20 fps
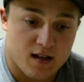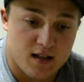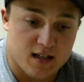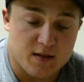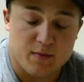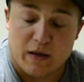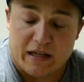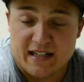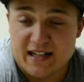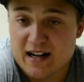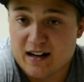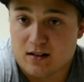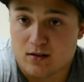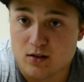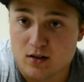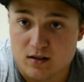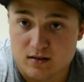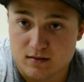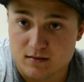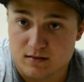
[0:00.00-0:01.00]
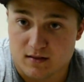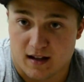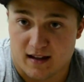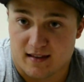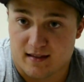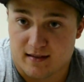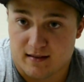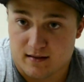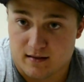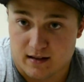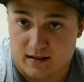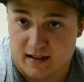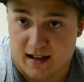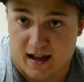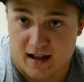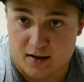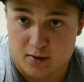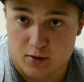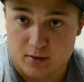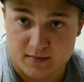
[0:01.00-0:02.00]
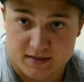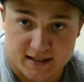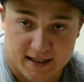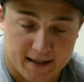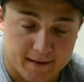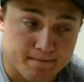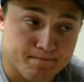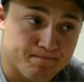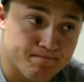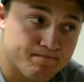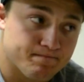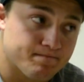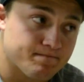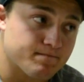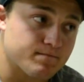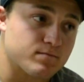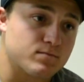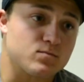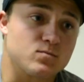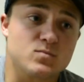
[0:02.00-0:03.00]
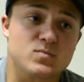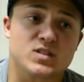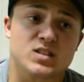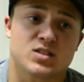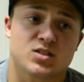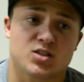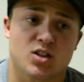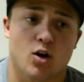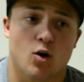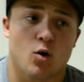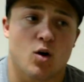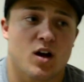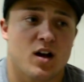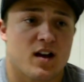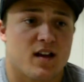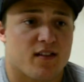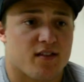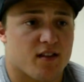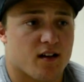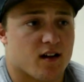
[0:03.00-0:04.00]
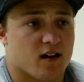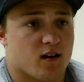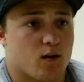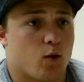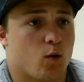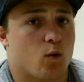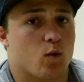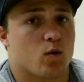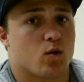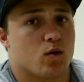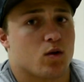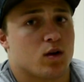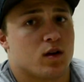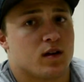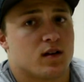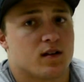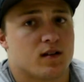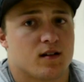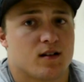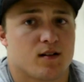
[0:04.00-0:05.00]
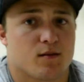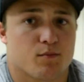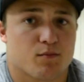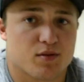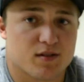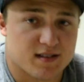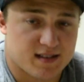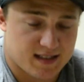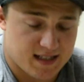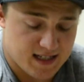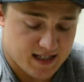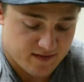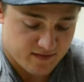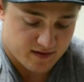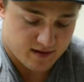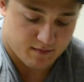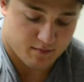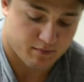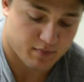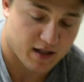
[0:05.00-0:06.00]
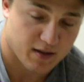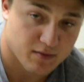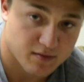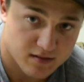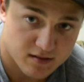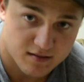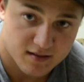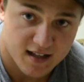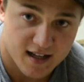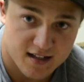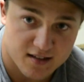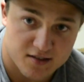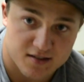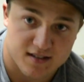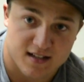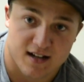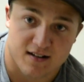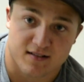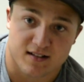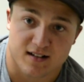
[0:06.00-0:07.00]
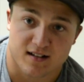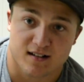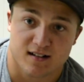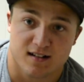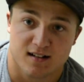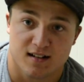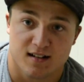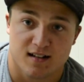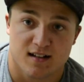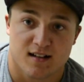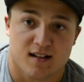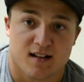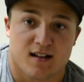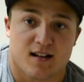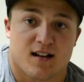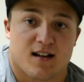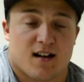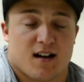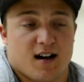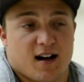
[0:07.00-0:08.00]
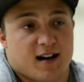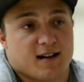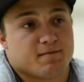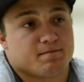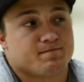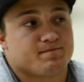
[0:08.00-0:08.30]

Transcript: he's not going to look like that. You know what I'm saying? So the whole perceived playing with little cat. She's down here.